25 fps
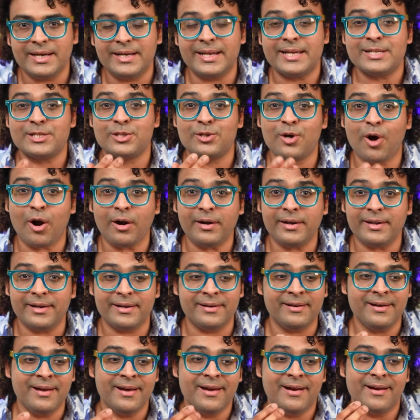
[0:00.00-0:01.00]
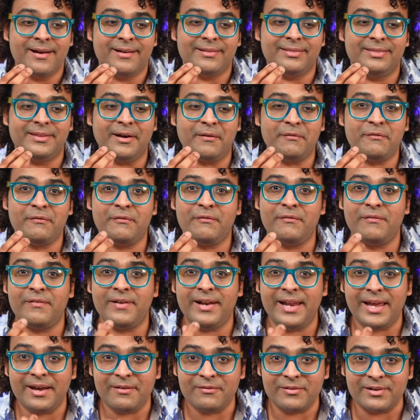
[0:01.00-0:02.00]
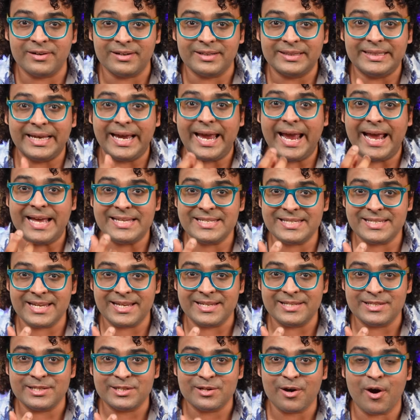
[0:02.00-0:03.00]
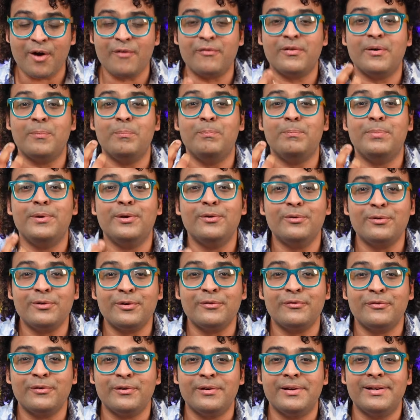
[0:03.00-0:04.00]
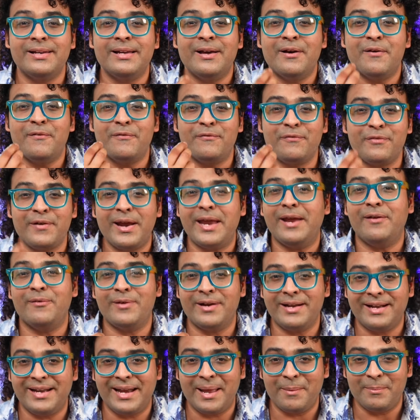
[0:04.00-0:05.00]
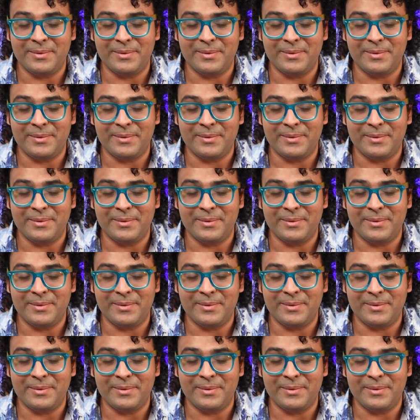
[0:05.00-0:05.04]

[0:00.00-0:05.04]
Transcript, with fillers: It has gotten the flavor, the essence of a beautiful fragrant